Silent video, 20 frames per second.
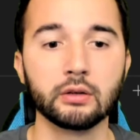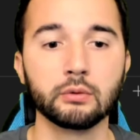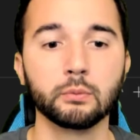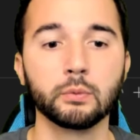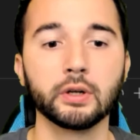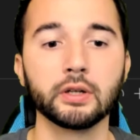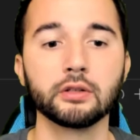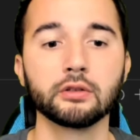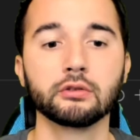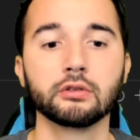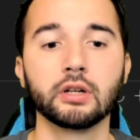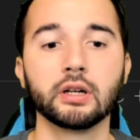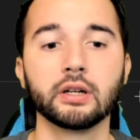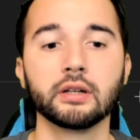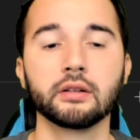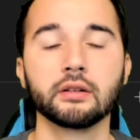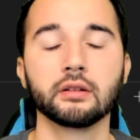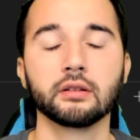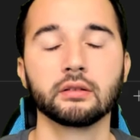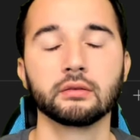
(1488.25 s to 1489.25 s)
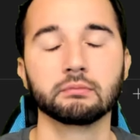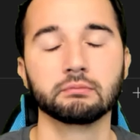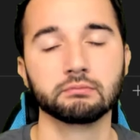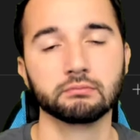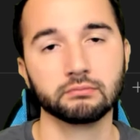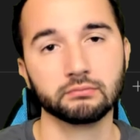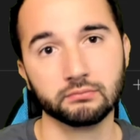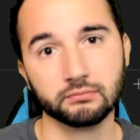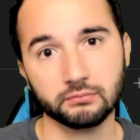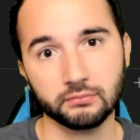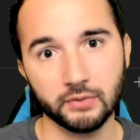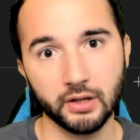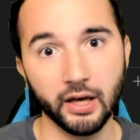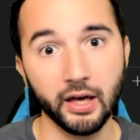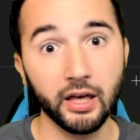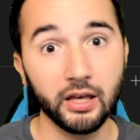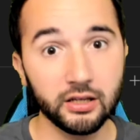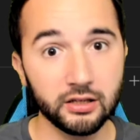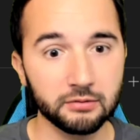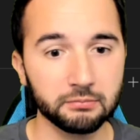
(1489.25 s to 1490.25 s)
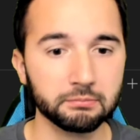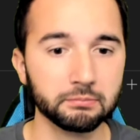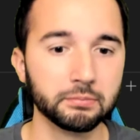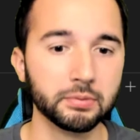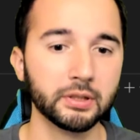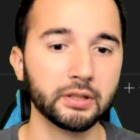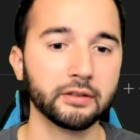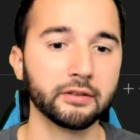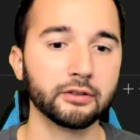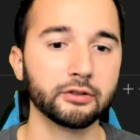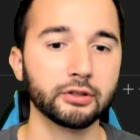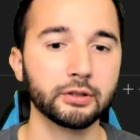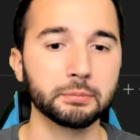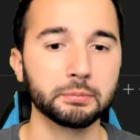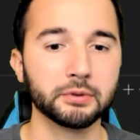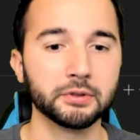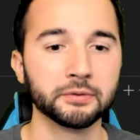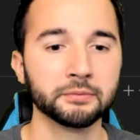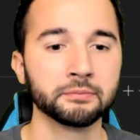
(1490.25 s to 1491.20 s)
When you run a build script,